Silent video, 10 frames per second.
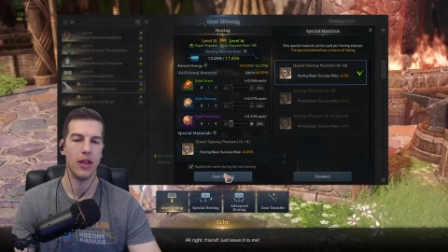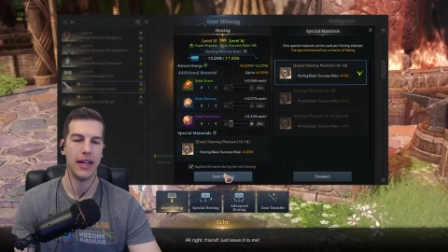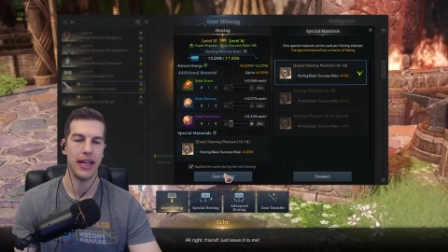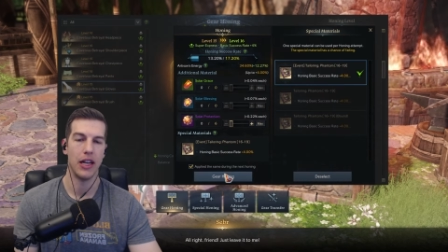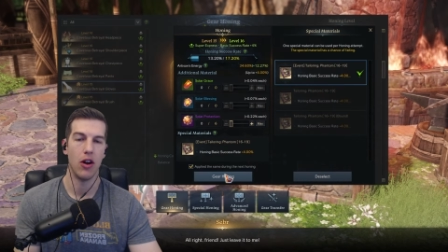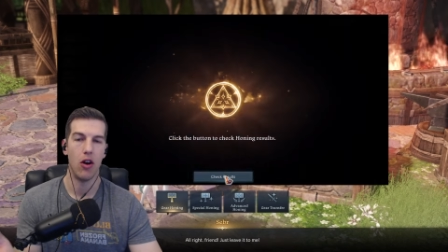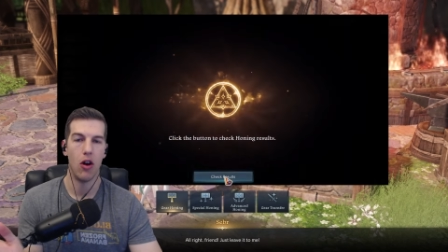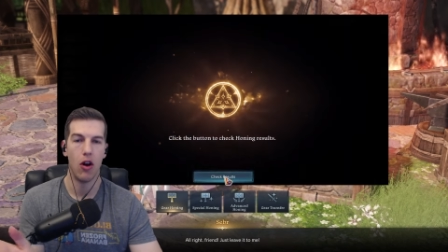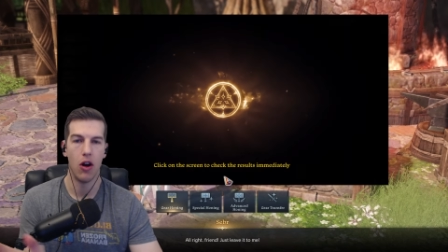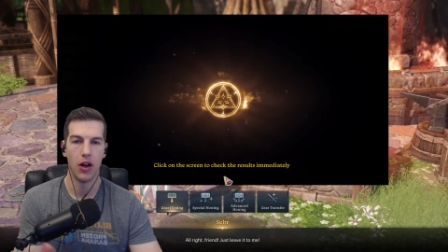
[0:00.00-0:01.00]
like an
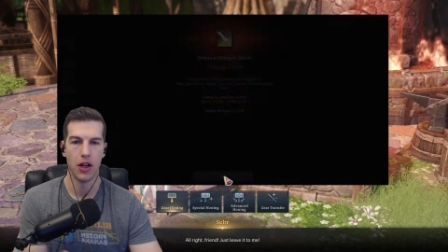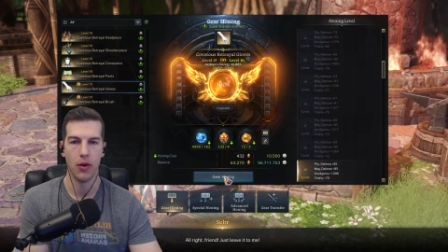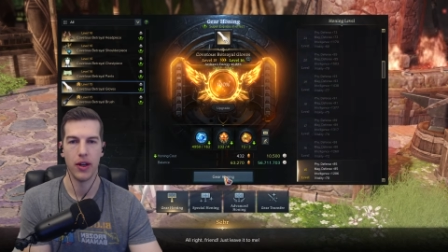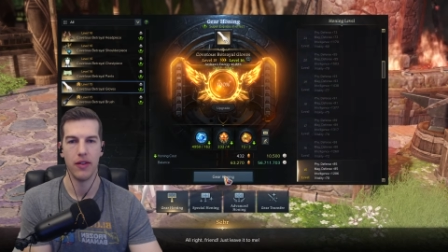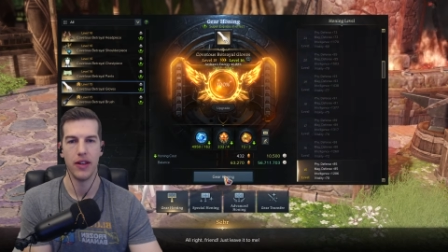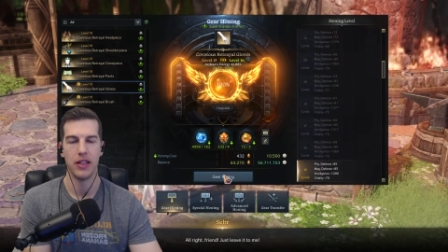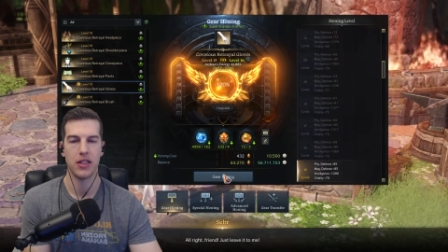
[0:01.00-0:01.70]
ongoing event.